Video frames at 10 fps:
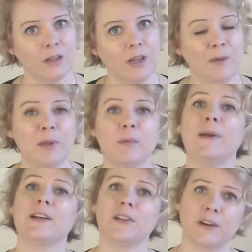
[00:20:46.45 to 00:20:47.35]
People
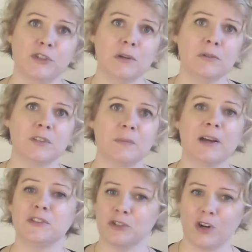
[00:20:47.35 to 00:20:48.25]
make a lot of jokes
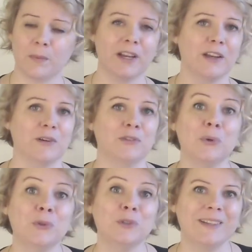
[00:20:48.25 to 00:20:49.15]
about just dropping out of
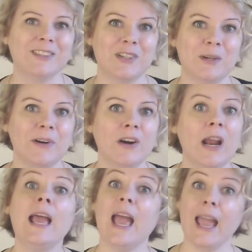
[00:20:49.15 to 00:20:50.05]
school to be a stripper,
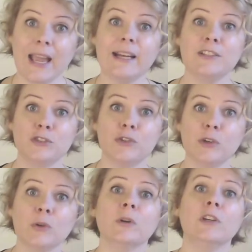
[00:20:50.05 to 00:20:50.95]
and it's true.